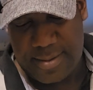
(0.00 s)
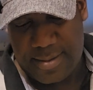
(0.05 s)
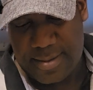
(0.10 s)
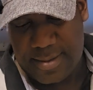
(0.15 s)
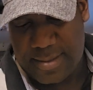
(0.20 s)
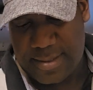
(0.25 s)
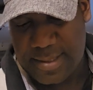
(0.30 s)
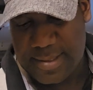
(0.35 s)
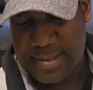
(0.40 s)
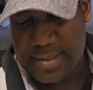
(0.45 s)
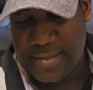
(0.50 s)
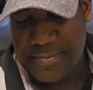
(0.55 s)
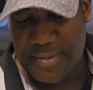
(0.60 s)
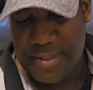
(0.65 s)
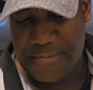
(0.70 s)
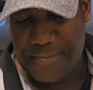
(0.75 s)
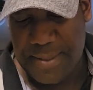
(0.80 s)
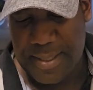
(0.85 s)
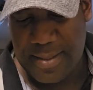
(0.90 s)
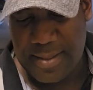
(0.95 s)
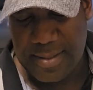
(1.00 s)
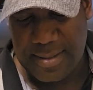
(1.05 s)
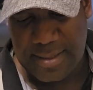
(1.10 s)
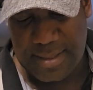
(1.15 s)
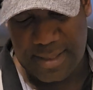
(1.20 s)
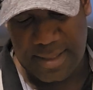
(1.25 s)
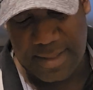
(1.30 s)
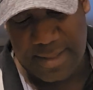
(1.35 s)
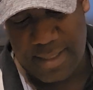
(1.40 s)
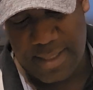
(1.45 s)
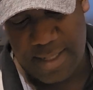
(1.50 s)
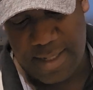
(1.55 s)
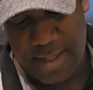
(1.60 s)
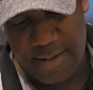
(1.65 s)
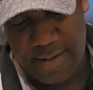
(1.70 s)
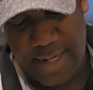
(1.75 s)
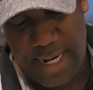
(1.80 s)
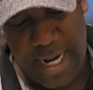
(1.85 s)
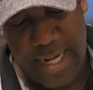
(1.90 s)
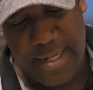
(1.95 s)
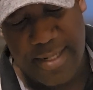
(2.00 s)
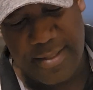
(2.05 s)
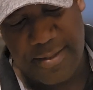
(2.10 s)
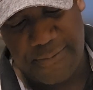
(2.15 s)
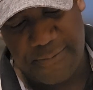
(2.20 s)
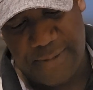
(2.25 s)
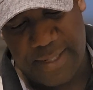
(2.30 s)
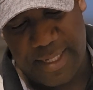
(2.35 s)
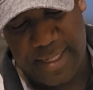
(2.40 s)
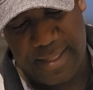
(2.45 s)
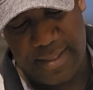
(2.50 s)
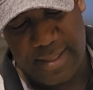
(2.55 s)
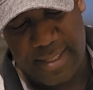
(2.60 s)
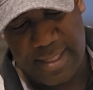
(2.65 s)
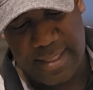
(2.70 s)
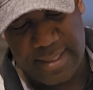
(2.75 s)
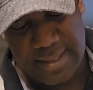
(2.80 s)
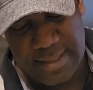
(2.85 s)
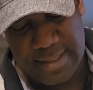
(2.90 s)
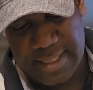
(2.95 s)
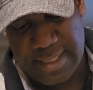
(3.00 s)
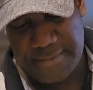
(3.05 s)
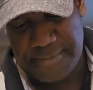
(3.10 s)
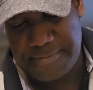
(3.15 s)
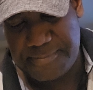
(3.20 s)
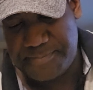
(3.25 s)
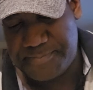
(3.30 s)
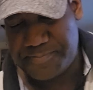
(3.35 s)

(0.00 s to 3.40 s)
the system dependencies are identified at this time.